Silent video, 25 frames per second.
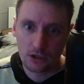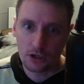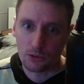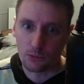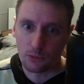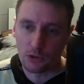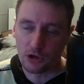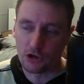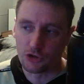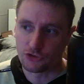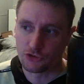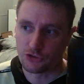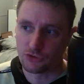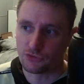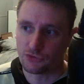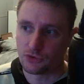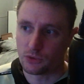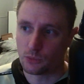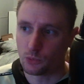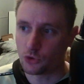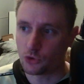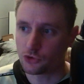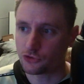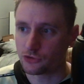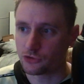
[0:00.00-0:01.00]
Whereas if it
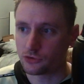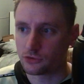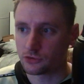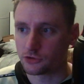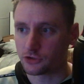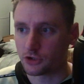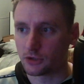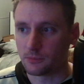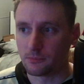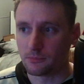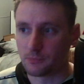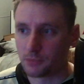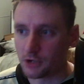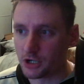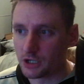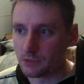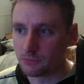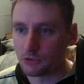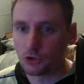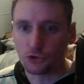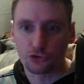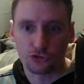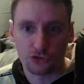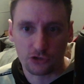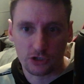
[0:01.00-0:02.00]
wasn't done by
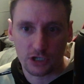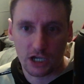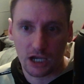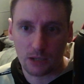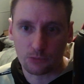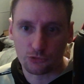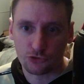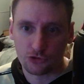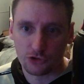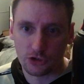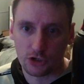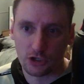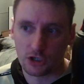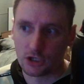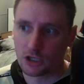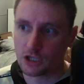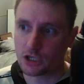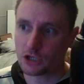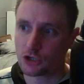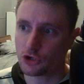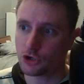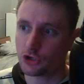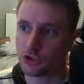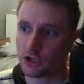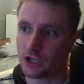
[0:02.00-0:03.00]
motion capture, it
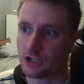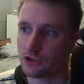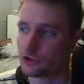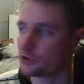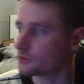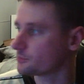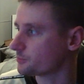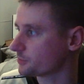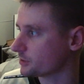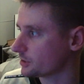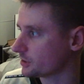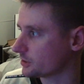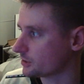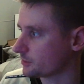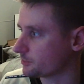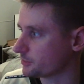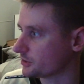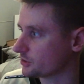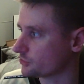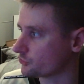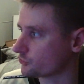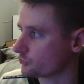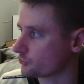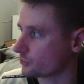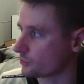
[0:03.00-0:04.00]
could end up being a
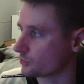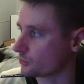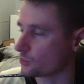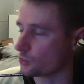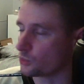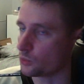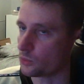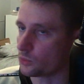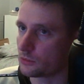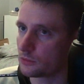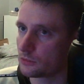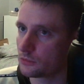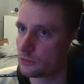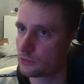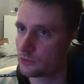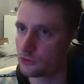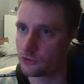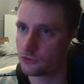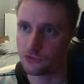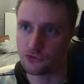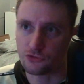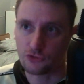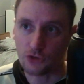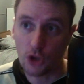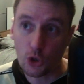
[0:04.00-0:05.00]
bit too
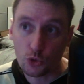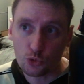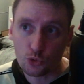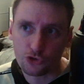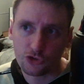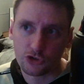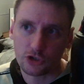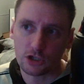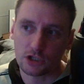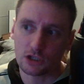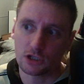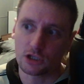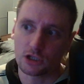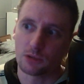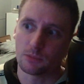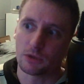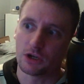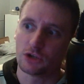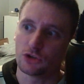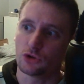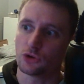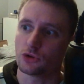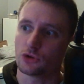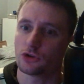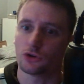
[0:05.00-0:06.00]
floaty, it might
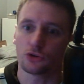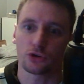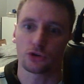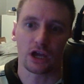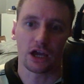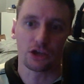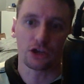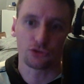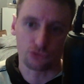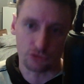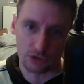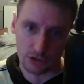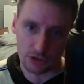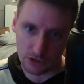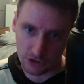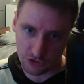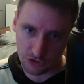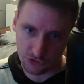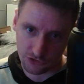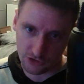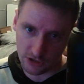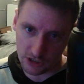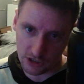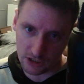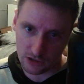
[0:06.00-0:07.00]
not look as
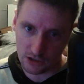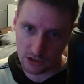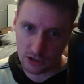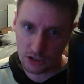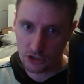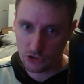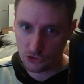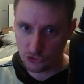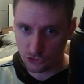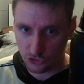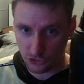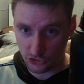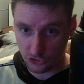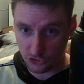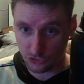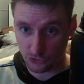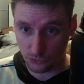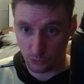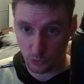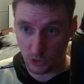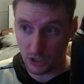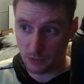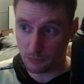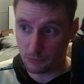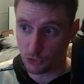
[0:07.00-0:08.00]
realistic. So this is
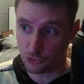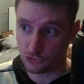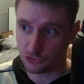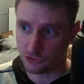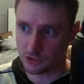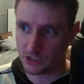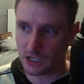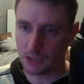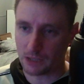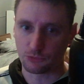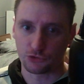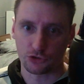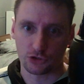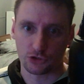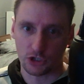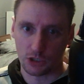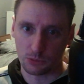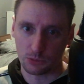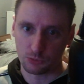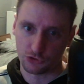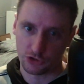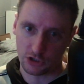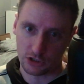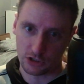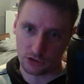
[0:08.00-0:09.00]
where motion capture
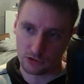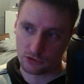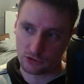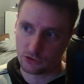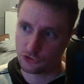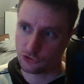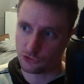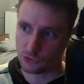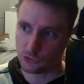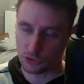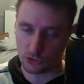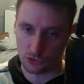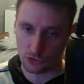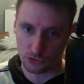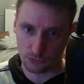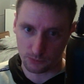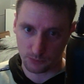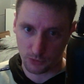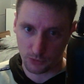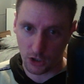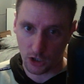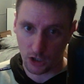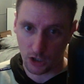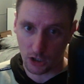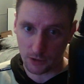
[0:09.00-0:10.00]
comes in to a good
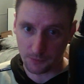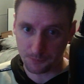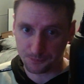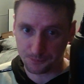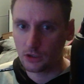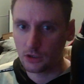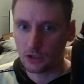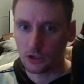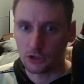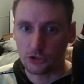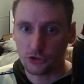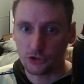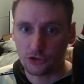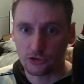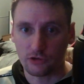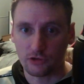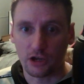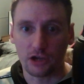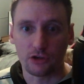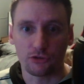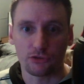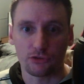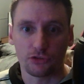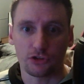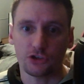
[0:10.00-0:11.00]
part. Another
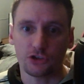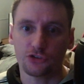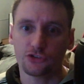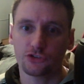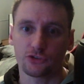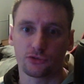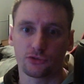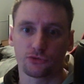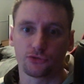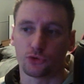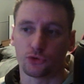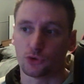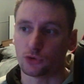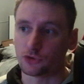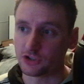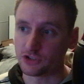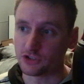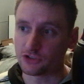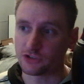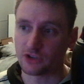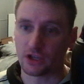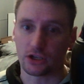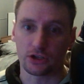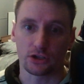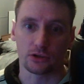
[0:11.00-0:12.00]
area of this for
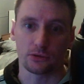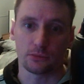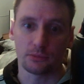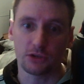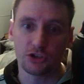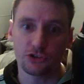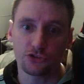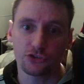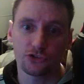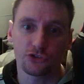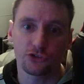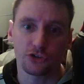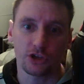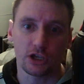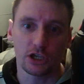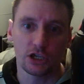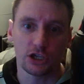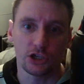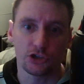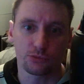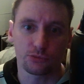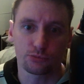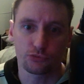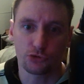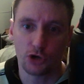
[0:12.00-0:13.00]
detailed animations
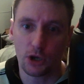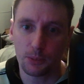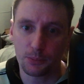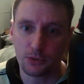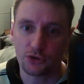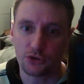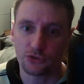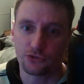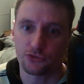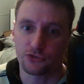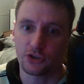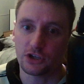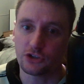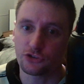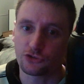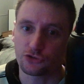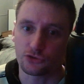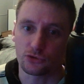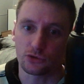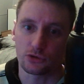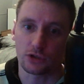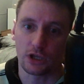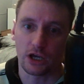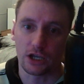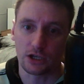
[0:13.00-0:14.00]
is proper
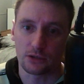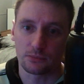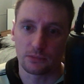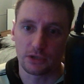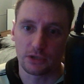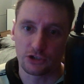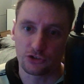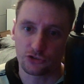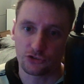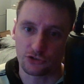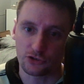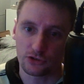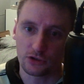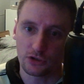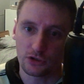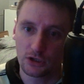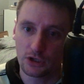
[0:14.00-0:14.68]
facial animation.